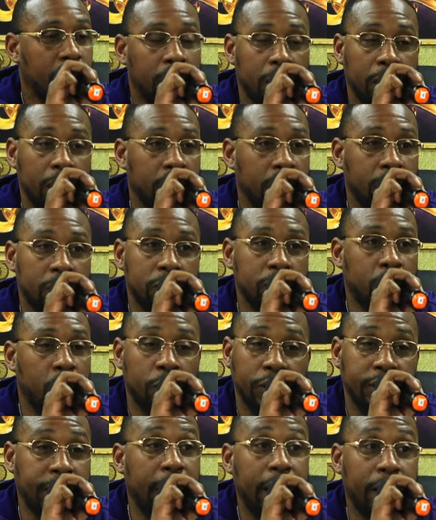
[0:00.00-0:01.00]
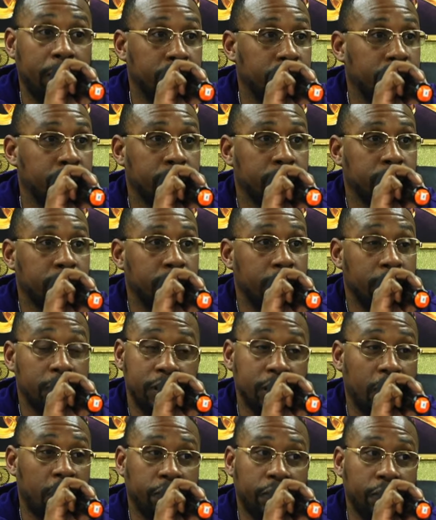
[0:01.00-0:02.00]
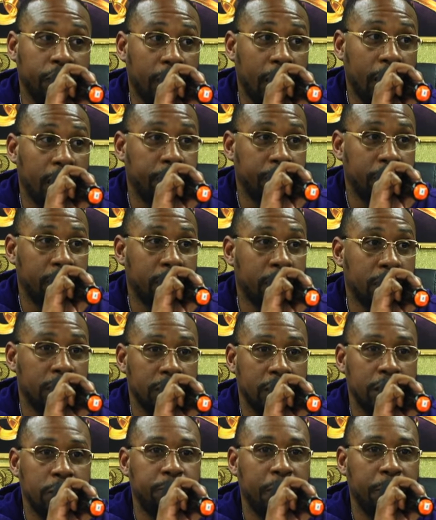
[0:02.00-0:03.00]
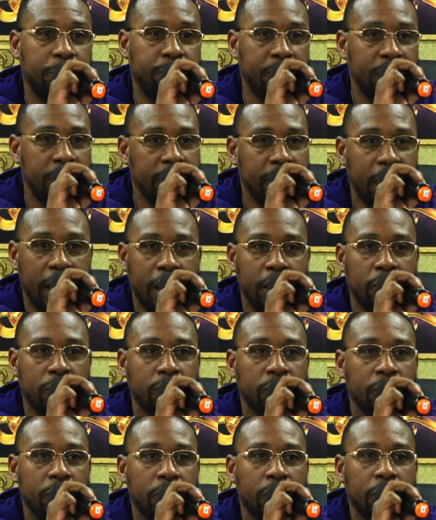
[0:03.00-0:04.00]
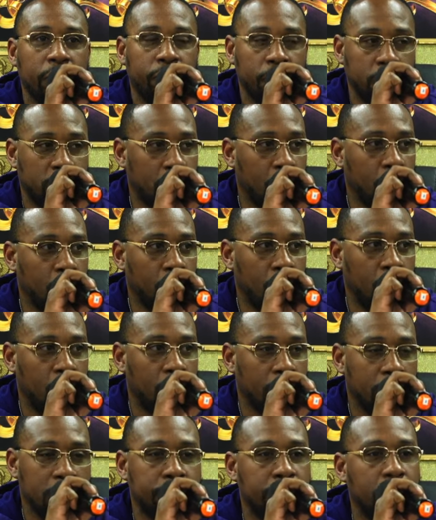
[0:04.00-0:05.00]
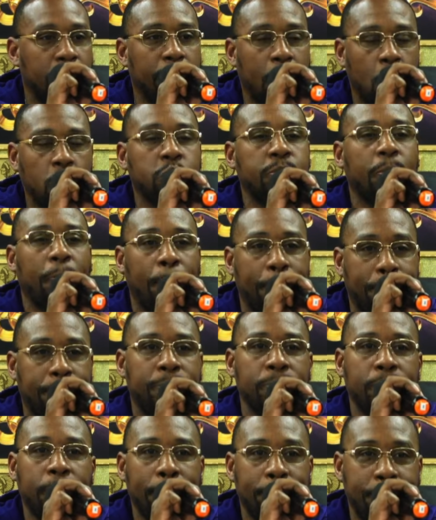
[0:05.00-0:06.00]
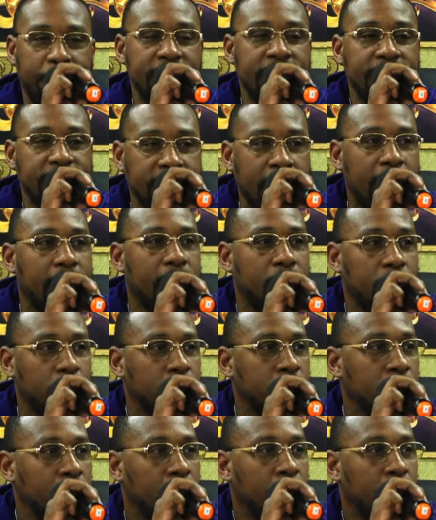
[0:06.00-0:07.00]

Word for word: hell, it's going down in South Carolina, because it's been beat down for so long. It's the most beat down